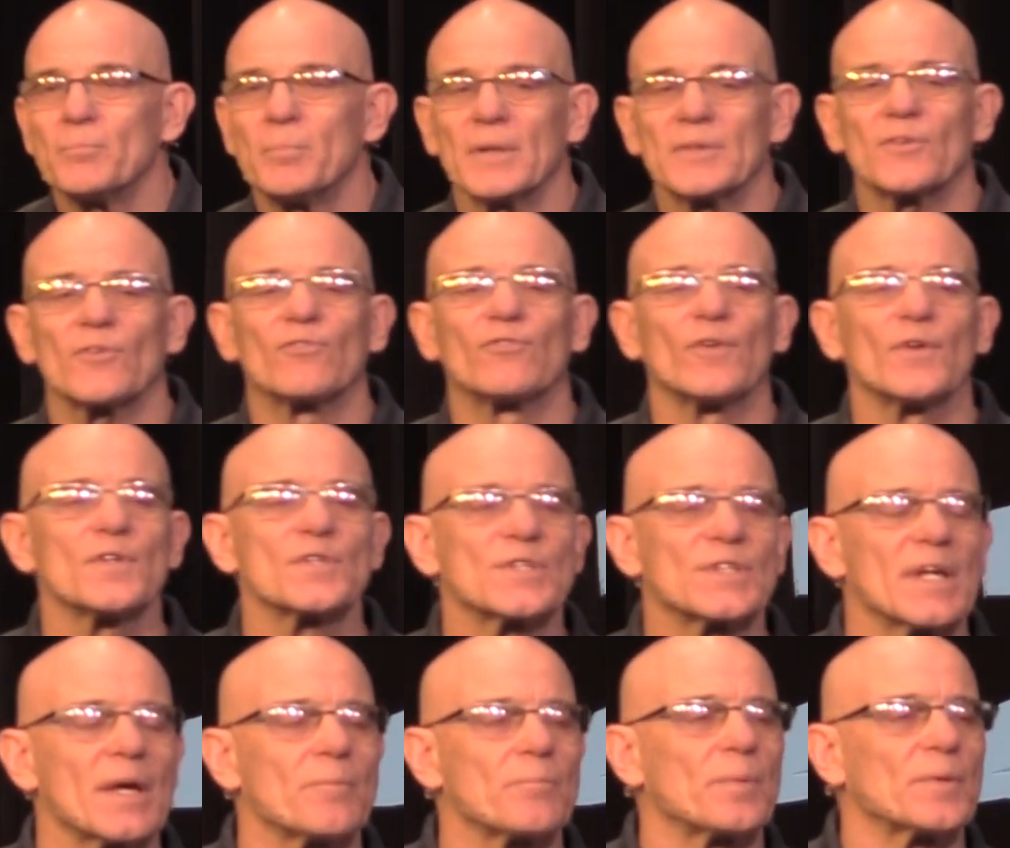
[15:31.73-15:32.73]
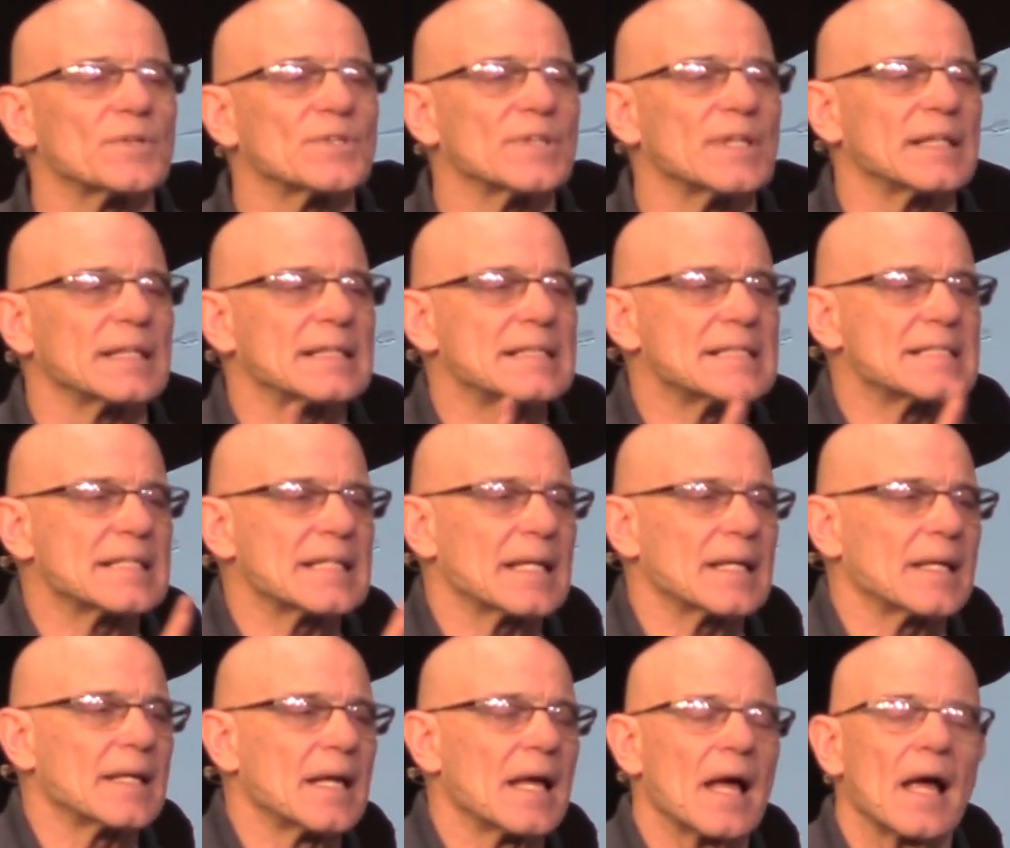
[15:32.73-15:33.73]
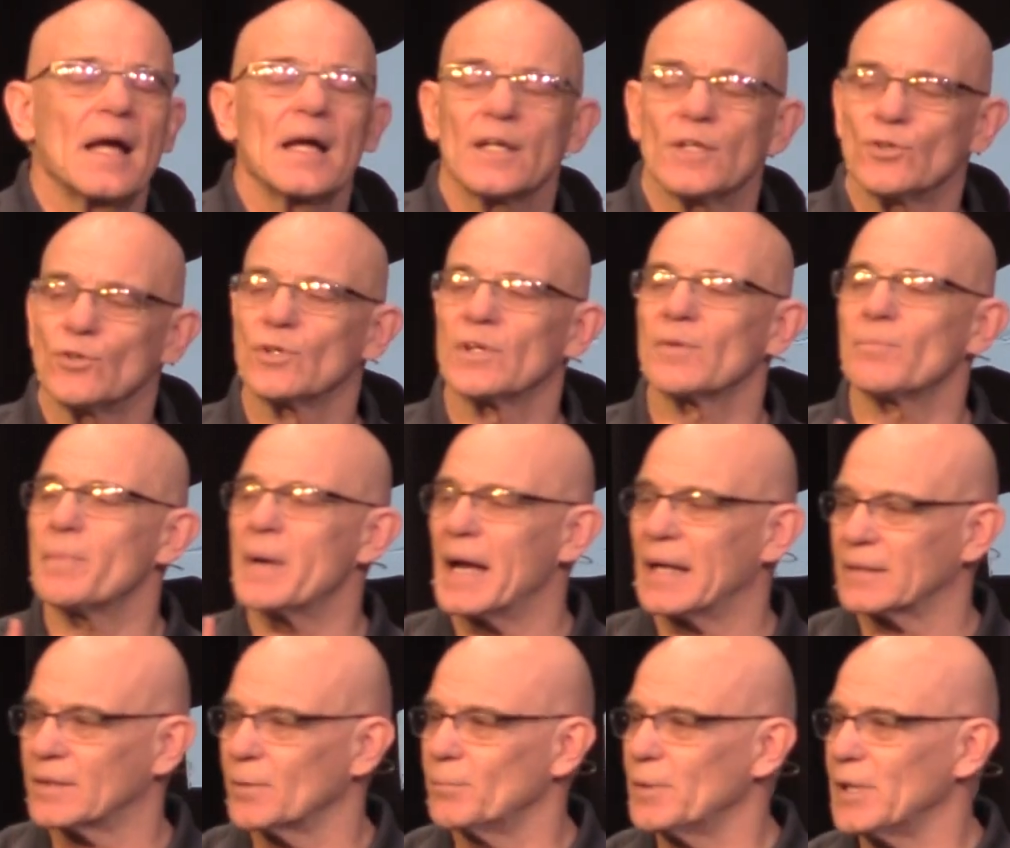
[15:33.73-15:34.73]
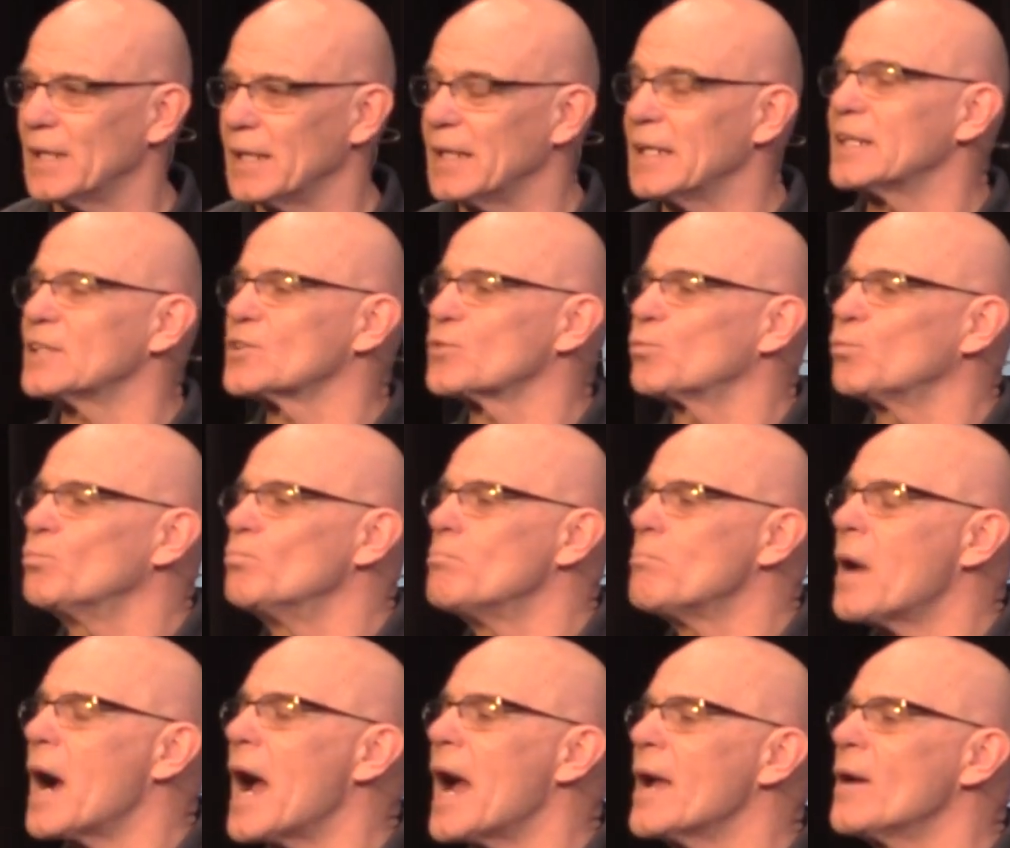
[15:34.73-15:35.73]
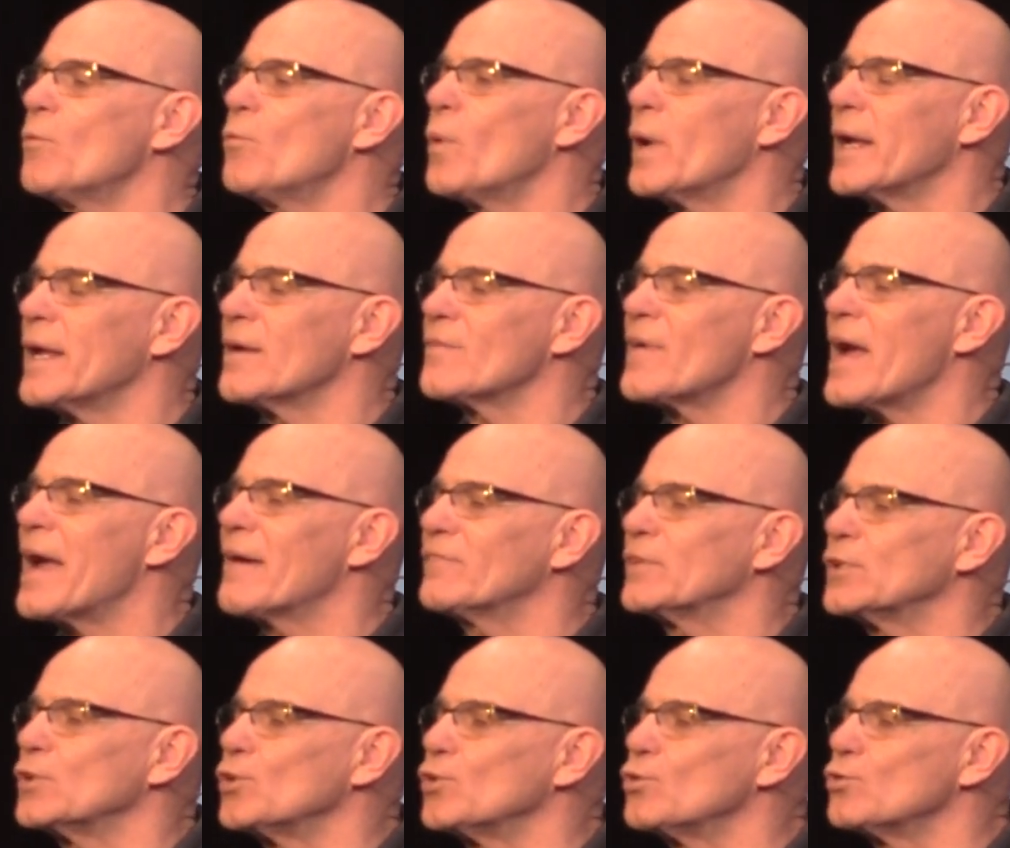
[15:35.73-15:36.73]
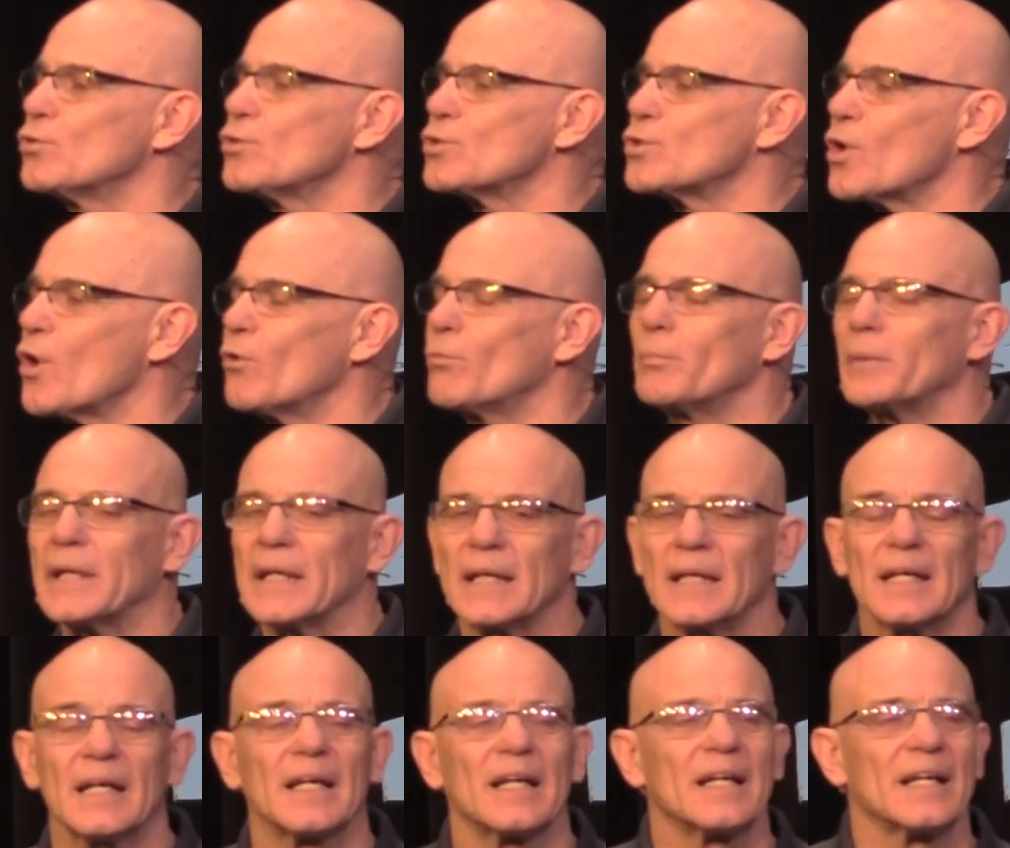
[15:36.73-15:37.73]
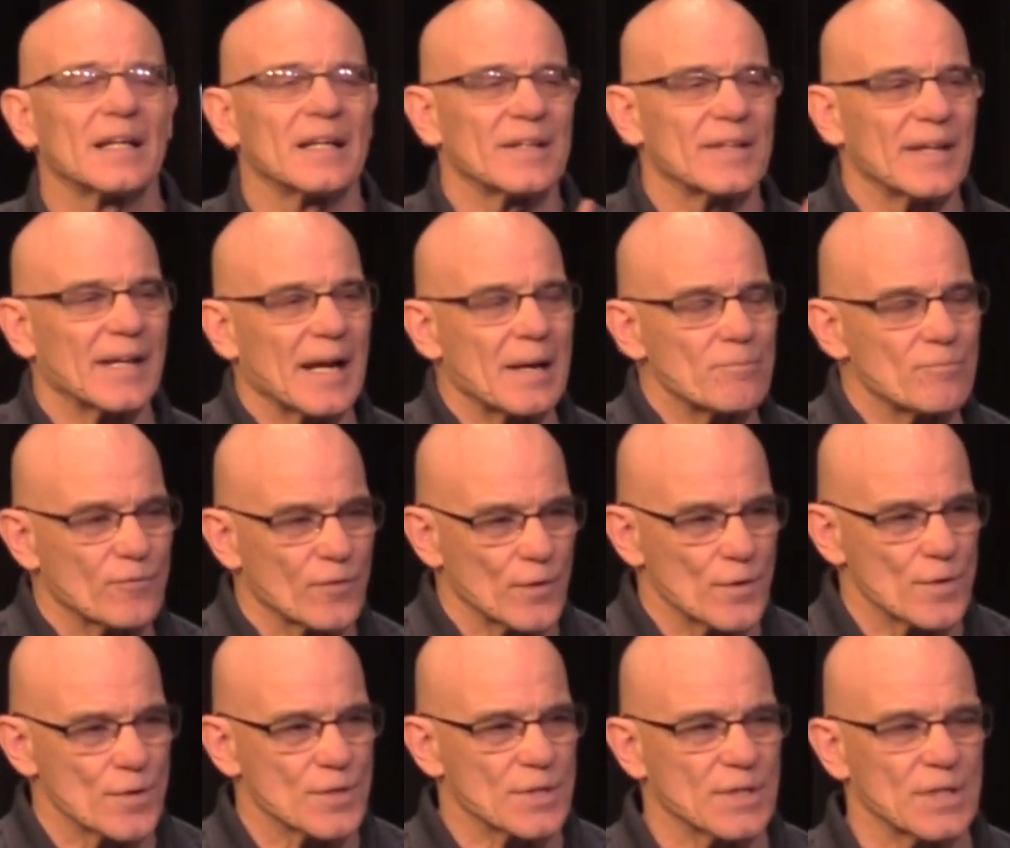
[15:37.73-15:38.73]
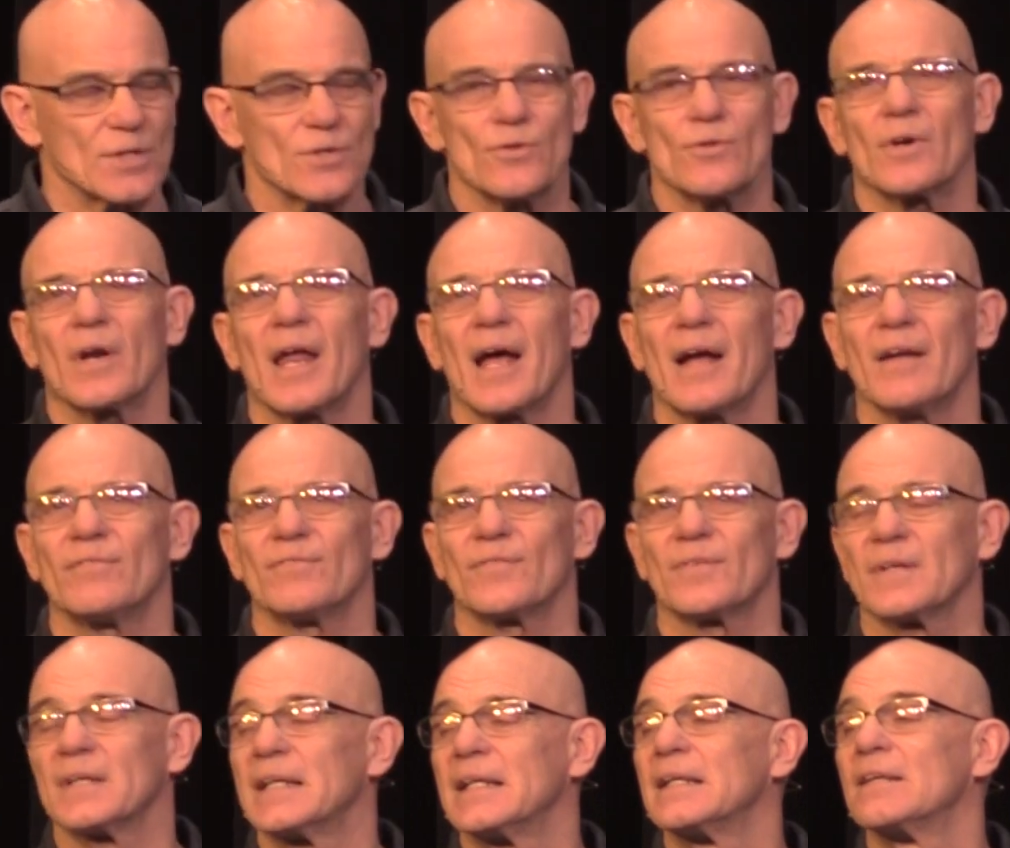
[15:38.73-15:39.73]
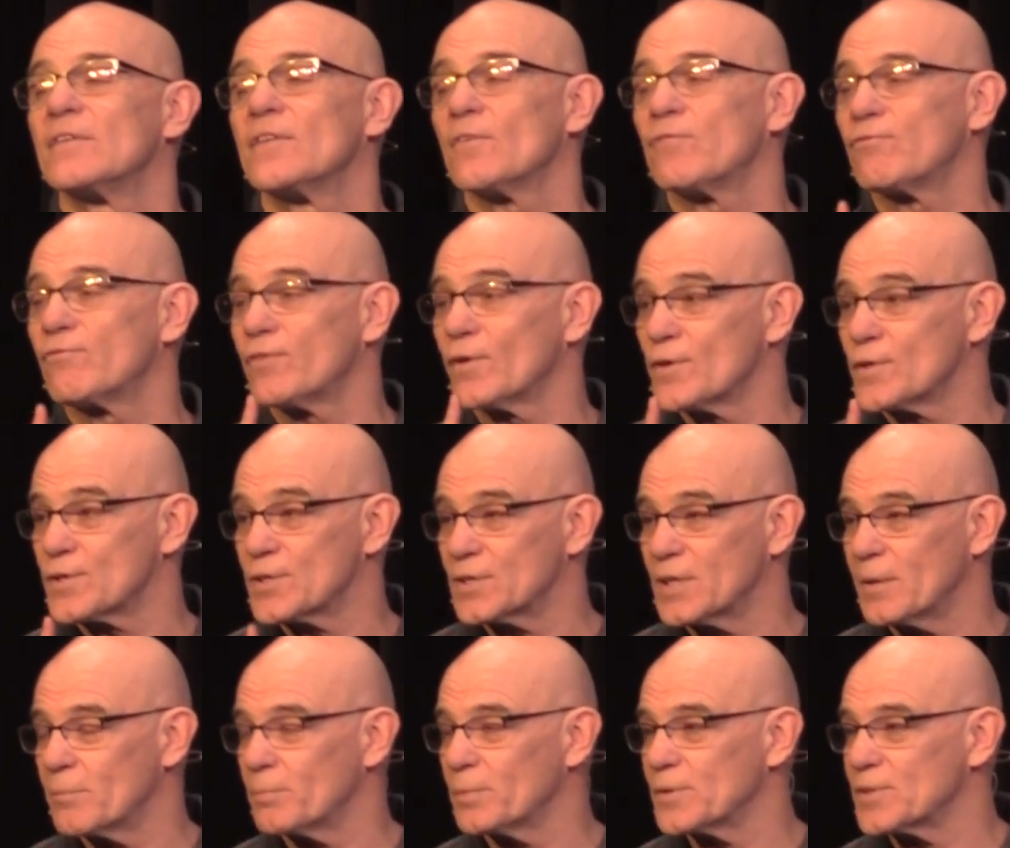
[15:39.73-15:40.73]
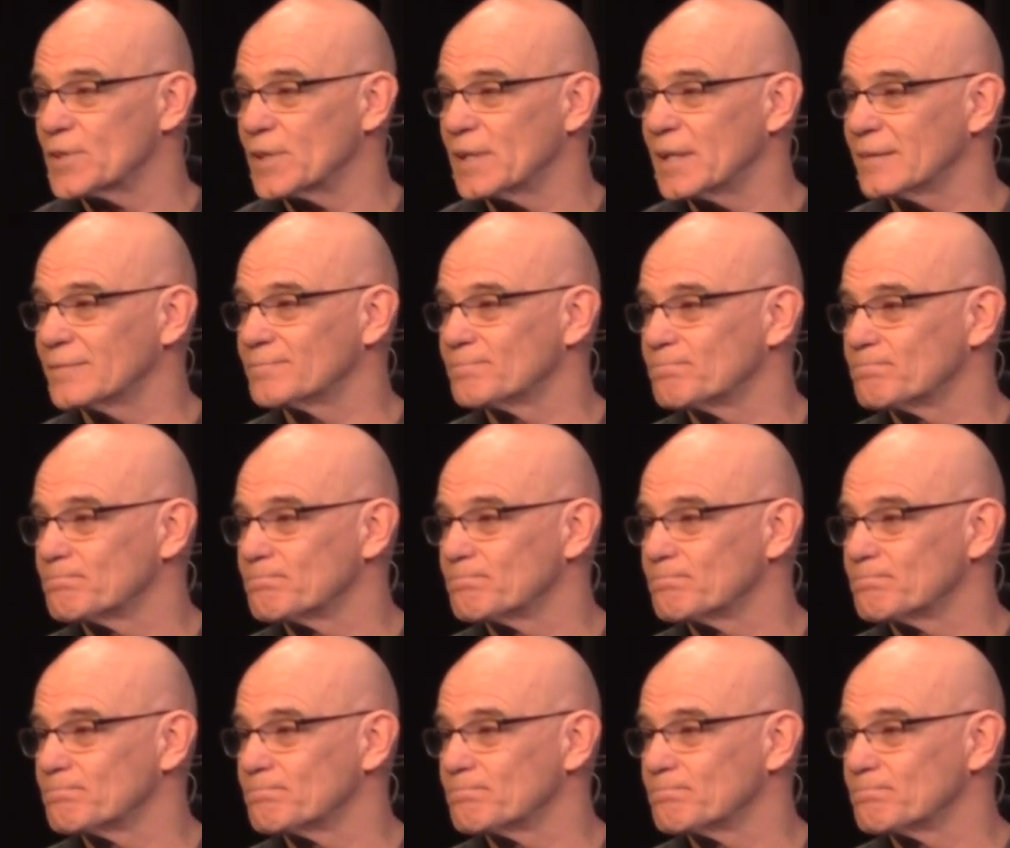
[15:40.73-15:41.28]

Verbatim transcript: But the first 10%, he said, you give back to me. It's my way of having you show me that I'm first in your life. The first 10%.